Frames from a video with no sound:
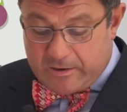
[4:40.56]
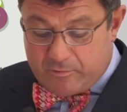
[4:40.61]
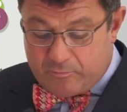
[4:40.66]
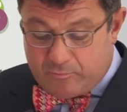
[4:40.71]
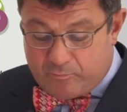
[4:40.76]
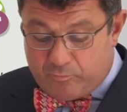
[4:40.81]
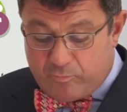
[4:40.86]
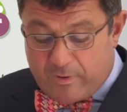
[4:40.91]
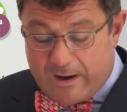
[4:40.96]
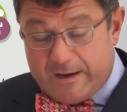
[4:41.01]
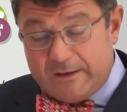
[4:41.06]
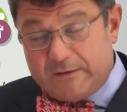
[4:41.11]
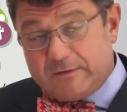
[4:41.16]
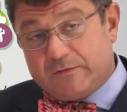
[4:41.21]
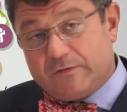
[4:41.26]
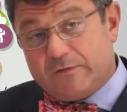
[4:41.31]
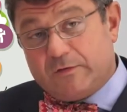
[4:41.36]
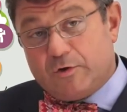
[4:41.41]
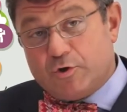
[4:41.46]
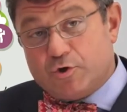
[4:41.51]

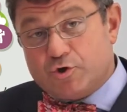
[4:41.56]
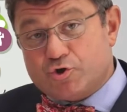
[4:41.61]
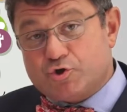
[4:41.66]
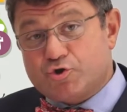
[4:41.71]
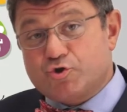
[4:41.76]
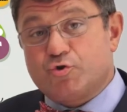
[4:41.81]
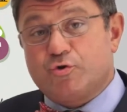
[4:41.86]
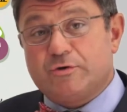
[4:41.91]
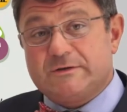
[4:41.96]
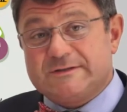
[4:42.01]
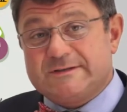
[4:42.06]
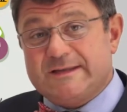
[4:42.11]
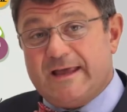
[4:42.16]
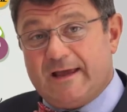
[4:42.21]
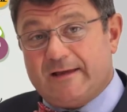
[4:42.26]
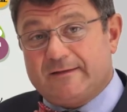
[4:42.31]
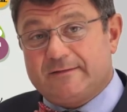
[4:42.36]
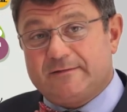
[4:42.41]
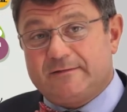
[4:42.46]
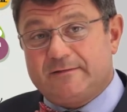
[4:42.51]
Write short
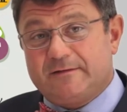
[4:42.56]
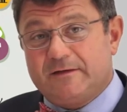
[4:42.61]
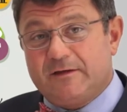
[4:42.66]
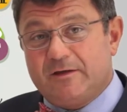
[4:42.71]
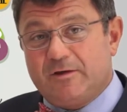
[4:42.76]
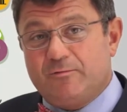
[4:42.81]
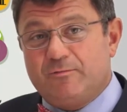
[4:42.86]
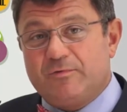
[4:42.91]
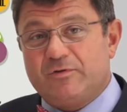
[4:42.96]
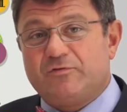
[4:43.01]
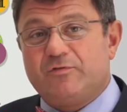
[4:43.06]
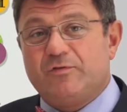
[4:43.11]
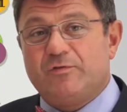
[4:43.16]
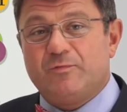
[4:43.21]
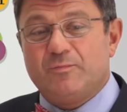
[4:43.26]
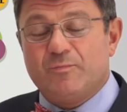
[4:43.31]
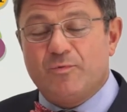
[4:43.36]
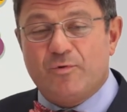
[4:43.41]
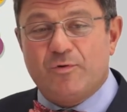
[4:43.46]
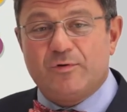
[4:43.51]
text which
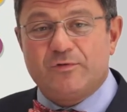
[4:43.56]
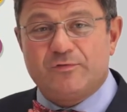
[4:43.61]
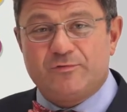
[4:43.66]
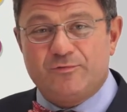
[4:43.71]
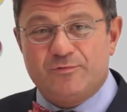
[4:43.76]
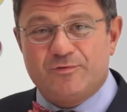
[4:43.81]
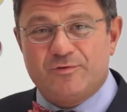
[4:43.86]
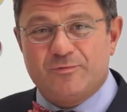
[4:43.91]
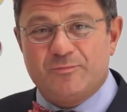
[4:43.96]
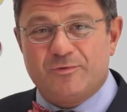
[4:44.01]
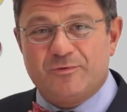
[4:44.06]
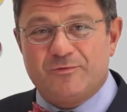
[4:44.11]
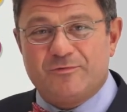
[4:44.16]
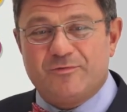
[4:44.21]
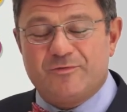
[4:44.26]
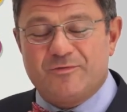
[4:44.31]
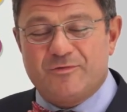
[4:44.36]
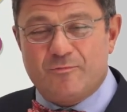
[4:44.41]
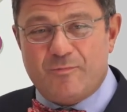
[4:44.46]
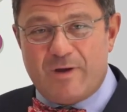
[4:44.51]
is more suitable
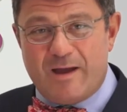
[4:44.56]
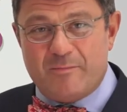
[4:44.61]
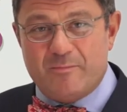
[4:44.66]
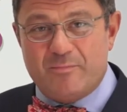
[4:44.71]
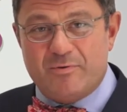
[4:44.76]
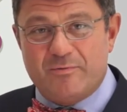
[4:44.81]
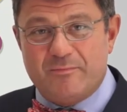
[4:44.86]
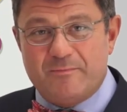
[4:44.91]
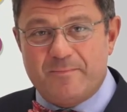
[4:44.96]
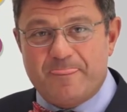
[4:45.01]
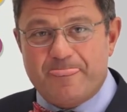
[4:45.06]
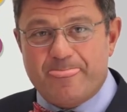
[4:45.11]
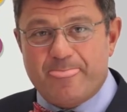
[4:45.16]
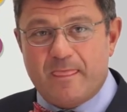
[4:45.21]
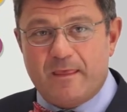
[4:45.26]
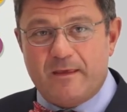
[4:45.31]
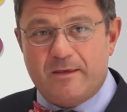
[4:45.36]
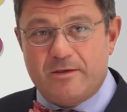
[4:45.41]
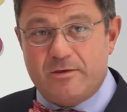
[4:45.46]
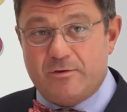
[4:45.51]
for the web.
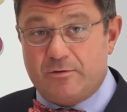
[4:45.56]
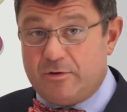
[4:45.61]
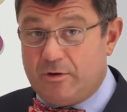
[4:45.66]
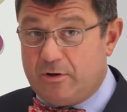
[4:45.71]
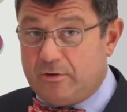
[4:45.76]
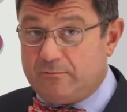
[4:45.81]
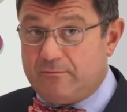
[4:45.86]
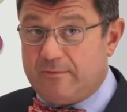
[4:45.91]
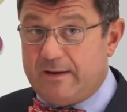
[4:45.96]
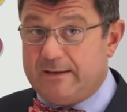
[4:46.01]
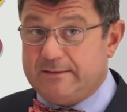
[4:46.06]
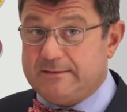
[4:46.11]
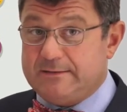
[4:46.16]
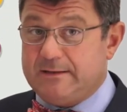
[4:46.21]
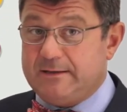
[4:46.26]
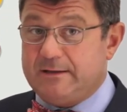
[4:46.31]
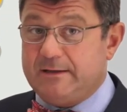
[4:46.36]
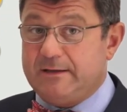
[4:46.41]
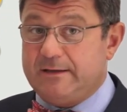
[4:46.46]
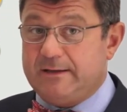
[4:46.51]
You're not
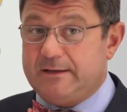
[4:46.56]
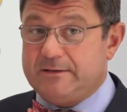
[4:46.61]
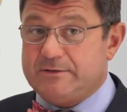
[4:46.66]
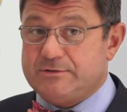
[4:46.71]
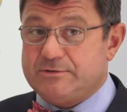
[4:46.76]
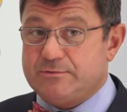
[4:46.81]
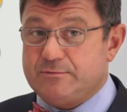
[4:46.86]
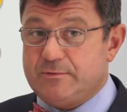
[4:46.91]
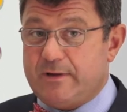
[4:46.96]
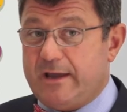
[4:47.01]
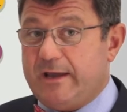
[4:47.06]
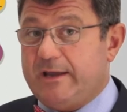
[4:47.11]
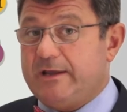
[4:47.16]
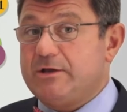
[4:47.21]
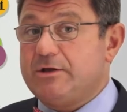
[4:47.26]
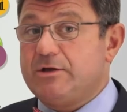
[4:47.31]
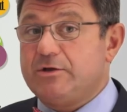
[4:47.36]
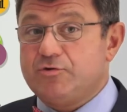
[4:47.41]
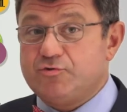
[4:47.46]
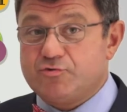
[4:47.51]
writing into
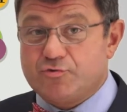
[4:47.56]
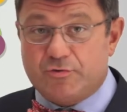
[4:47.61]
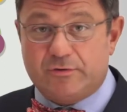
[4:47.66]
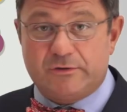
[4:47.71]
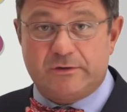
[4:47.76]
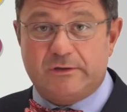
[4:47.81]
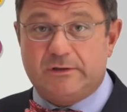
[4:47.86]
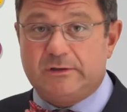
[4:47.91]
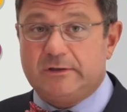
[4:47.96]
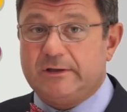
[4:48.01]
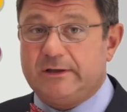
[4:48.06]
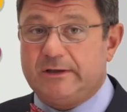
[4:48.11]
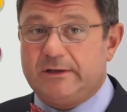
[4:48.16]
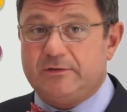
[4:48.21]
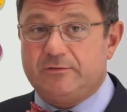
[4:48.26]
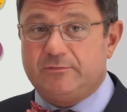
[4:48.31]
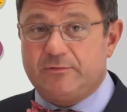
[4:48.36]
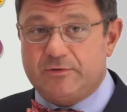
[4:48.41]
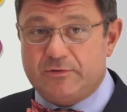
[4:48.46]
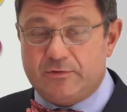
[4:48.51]
a journal,
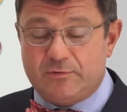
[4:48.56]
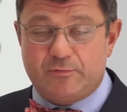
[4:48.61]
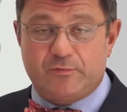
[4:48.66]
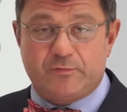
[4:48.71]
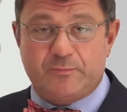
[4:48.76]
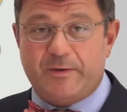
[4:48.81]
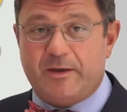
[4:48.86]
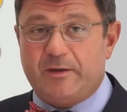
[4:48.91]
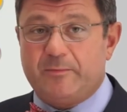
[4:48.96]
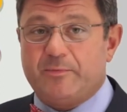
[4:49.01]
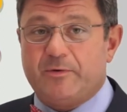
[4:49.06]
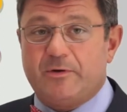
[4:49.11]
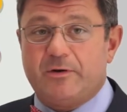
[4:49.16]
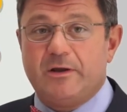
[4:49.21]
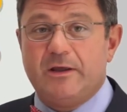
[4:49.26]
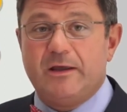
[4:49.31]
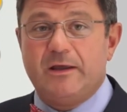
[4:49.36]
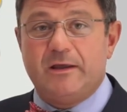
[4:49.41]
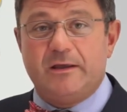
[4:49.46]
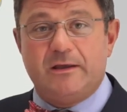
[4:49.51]
into a
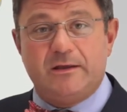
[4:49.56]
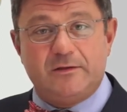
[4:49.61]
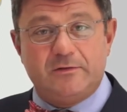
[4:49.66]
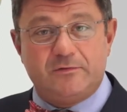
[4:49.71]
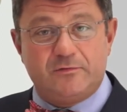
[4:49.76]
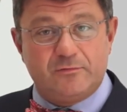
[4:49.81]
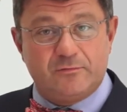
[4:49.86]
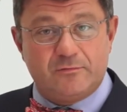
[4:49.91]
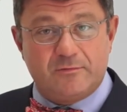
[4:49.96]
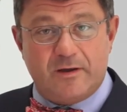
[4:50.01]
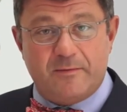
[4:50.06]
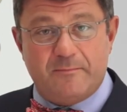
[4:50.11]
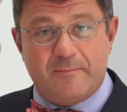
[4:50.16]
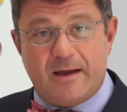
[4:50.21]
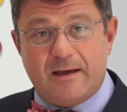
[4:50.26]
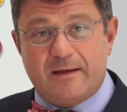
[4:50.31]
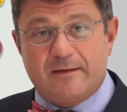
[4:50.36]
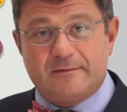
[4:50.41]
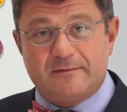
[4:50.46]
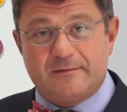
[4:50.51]
newspaper, into a
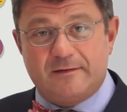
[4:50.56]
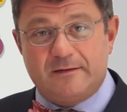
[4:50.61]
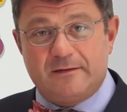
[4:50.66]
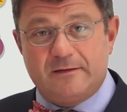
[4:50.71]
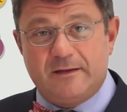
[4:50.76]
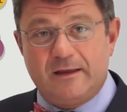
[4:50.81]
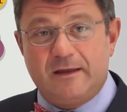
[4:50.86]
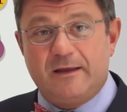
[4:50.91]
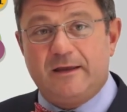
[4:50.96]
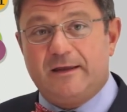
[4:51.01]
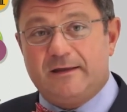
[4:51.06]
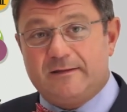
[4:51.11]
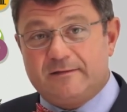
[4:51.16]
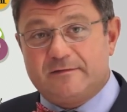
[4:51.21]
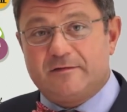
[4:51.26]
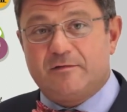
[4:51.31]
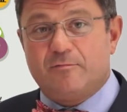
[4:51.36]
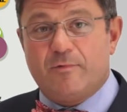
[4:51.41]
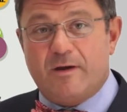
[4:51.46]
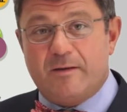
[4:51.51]
magazine,
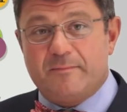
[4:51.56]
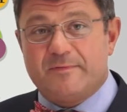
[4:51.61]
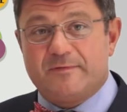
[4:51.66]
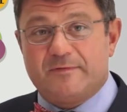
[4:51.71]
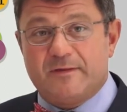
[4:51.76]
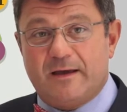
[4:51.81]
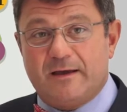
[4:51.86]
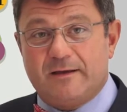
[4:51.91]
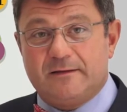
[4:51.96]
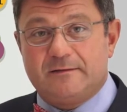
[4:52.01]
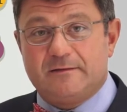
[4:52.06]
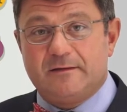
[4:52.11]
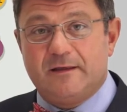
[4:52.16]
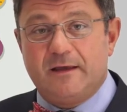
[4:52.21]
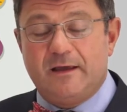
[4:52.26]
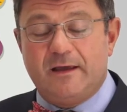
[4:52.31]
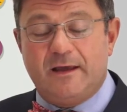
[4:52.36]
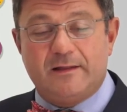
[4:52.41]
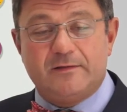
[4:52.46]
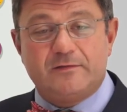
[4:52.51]
it's a website.
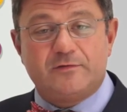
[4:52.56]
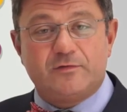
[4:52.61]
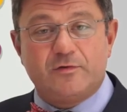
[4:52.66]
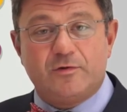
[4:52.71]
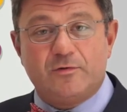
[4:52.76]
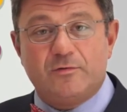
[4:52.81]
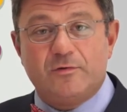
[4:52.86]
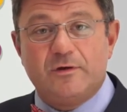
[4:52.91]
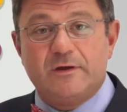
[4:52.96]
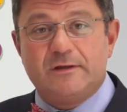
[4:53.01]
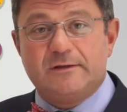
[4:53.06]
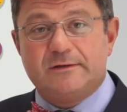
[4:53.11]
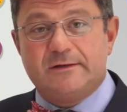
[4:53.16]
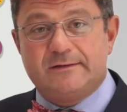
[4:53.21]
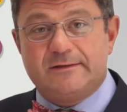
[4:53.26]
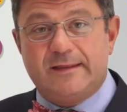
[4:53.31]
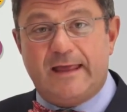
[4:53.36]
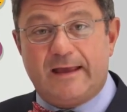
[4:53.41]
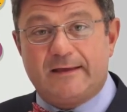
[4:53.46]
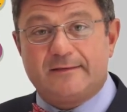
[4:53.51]
And so the
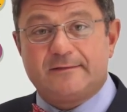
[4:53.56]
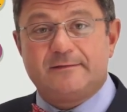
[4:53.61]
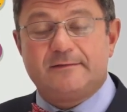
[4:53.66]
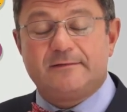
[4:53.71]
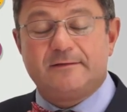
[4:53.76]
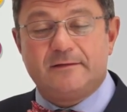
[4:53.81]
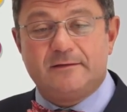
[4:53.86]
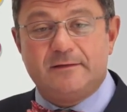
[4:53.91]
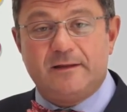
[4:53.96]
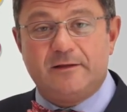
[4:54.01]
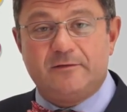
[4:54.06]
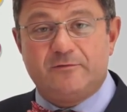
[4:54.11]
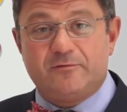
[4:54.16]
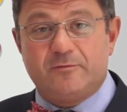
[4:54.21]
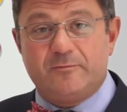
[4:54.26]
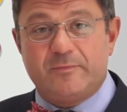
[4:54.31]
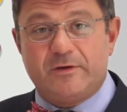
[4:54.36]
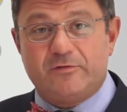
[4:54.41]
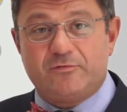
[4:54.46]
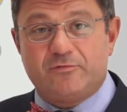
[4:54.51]
text, the
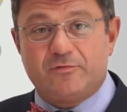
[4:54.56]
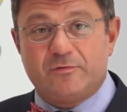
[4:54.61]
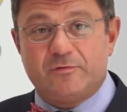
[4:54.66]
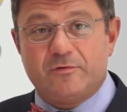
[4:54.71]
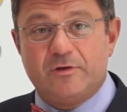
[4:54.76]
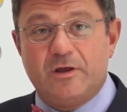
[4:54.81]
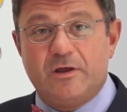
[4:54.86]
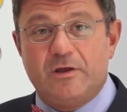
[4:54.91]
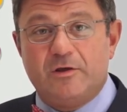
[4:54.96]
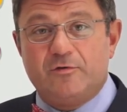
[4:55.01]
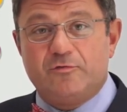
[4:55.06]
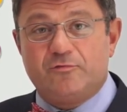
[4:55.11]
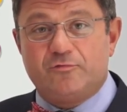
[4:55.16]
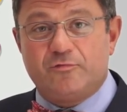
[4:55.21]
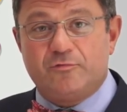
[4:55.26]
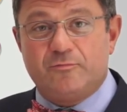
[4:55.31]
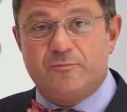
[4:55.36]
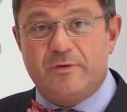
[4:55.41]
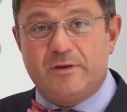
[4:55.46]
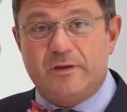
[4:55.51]
information
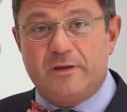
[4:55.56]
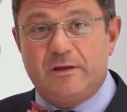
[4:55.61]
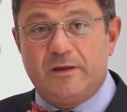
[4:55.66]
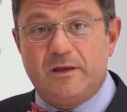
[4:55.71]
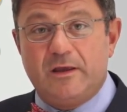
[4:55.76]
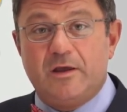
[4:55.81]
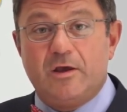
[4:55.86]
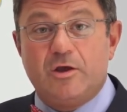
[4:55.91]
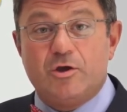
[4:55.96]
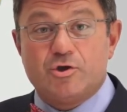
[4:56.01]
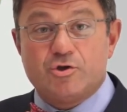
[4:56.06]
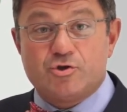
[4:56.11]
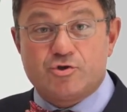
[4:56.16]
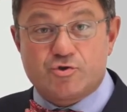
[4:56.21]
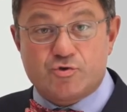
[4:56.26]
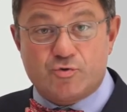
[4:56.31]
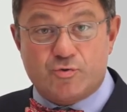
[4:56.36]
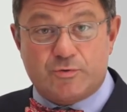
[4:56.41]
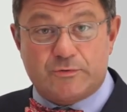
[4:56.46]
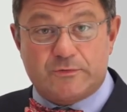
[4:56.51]
should be
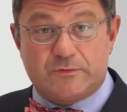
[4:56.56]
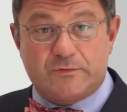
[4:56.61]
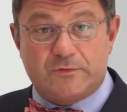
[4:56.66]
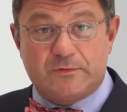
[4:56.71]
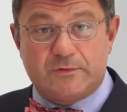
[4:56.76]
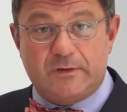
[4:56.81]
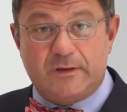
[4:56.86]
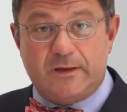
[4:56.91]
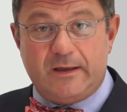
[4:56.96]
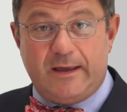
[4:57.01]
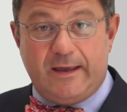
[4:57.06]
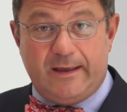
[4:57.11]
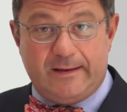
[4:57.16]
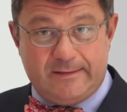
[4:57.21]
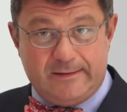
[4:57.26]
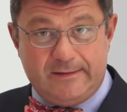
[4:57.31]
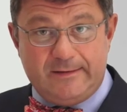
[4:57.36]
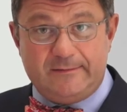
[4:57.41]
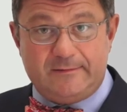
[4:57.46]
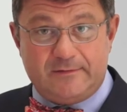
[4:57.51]
short
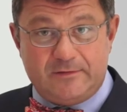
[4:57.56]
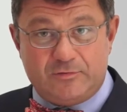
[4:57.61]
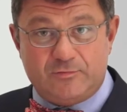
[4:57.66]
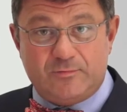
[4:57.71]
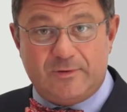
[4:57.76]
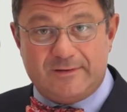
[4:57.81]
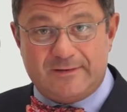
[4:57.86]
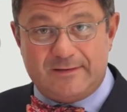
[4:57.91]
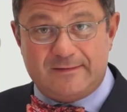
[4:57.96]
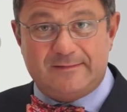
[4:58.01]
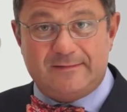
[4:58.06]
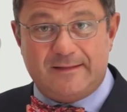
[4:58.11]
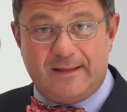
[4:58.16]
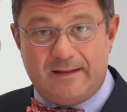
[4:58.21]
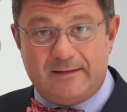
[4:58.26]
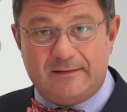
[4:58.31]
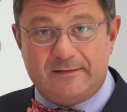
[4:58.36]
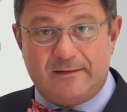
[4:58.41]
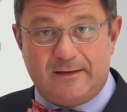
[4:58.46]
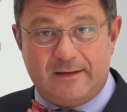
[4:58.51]
and easy to
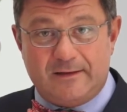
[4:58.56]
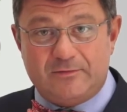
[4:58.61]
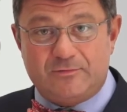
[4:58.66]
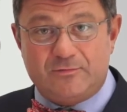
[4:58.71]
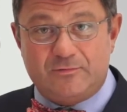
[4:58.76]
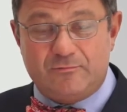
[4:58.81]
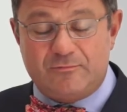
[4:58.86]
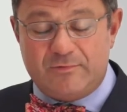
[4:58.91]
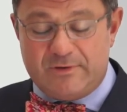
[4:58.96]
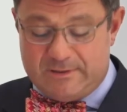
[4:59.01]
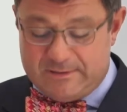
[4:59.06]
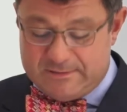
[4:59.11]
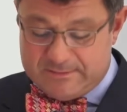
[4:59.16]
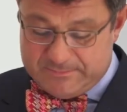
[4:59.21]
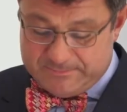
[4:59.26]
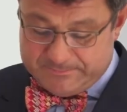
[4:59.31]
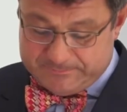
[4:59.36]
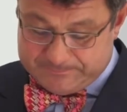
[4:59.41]
understand and to read.